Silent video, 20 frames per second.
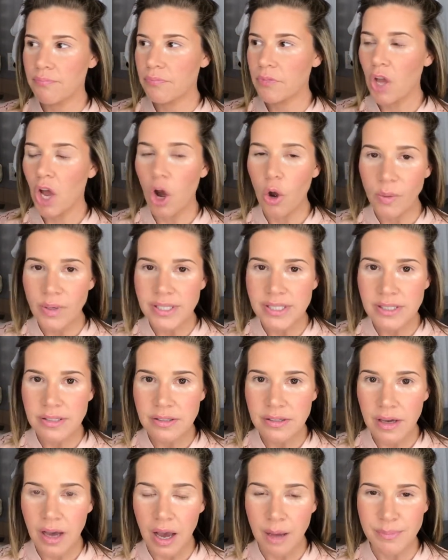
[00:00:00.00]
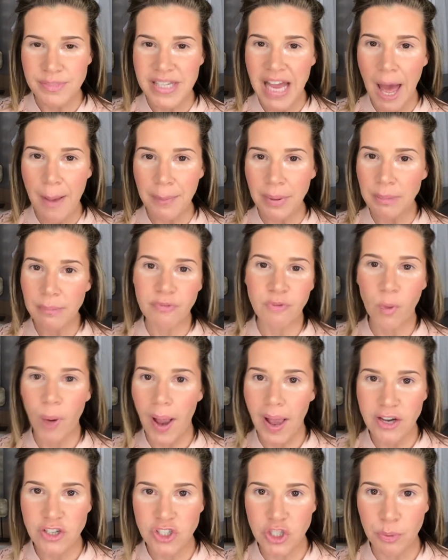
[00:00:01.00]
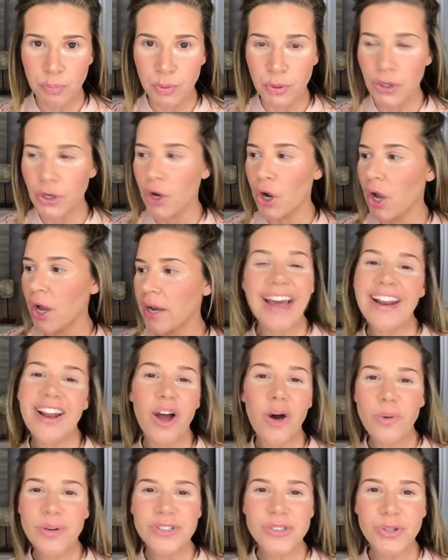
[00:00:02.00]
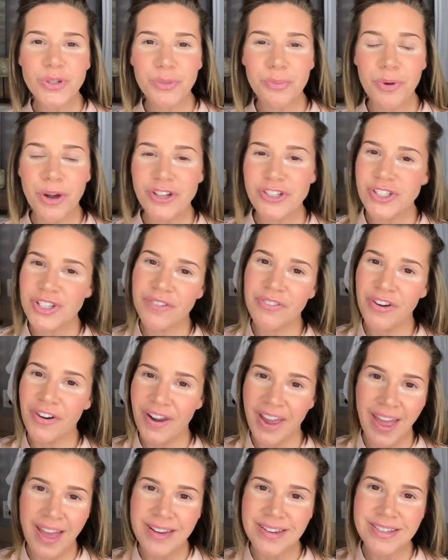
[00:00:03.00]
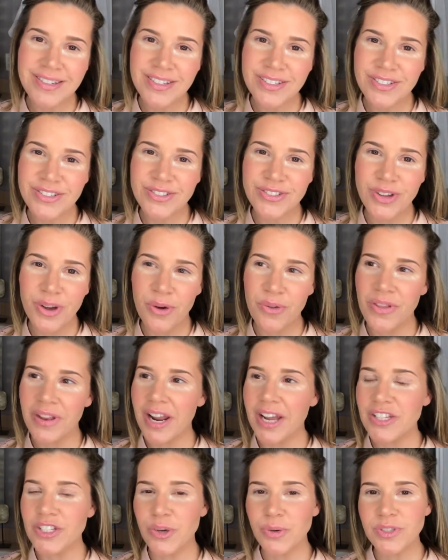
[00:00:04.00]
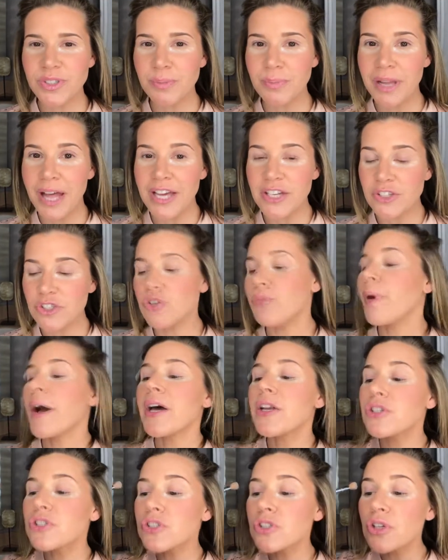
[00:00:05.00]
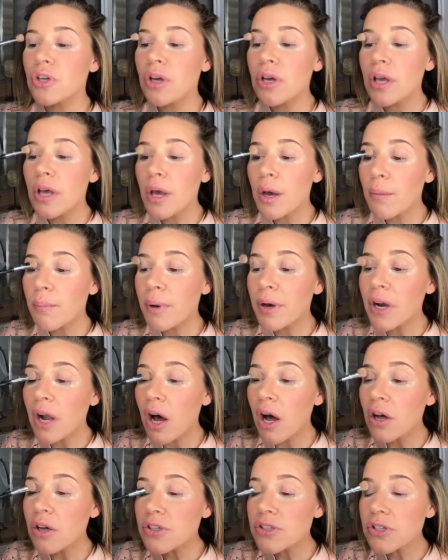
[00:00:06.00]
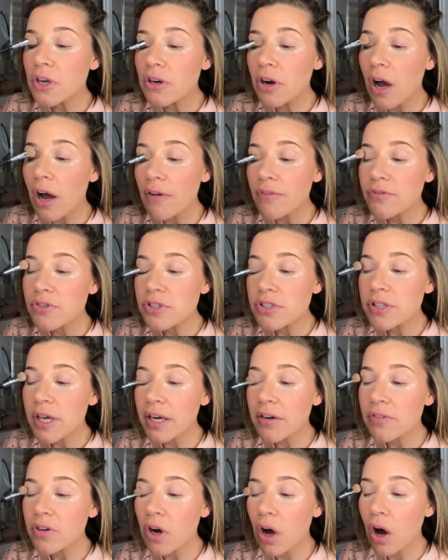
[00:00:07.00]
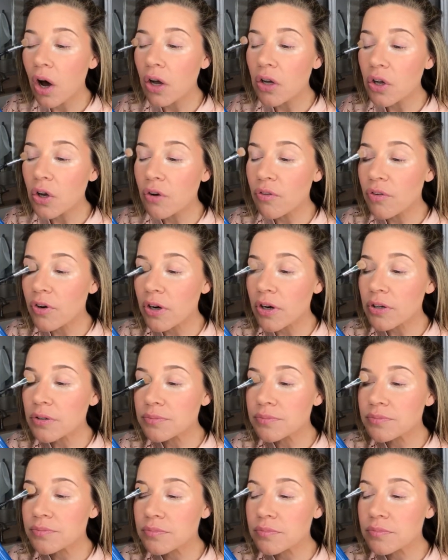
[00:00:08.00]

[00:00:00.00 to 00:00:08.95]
always tapping before I actually put it on. And I always hold the brush at the very end so that I don't apply too much, but I'll start off just kind of an all over